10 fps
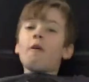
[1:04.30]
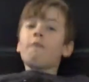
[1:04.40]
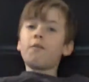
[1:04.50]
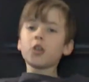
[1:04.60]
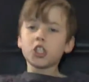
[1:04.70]

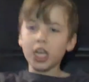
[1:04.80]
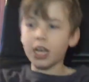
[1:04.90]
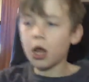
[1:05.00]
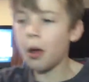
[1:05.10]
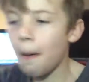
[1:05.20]
fudging
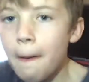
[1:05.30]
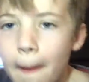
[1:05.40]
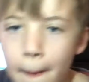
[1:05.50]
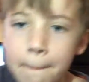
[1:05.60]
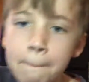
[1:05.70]

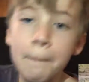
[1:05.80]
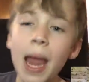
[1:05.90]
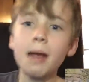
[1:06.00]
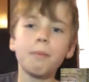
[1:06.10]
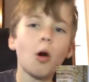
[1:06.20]

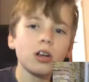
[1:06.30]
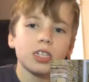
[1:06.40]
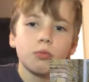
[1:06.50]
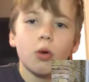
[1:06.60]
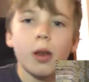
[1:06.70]
ping ponged
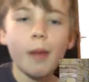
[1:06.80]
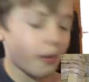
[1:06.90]
in one of my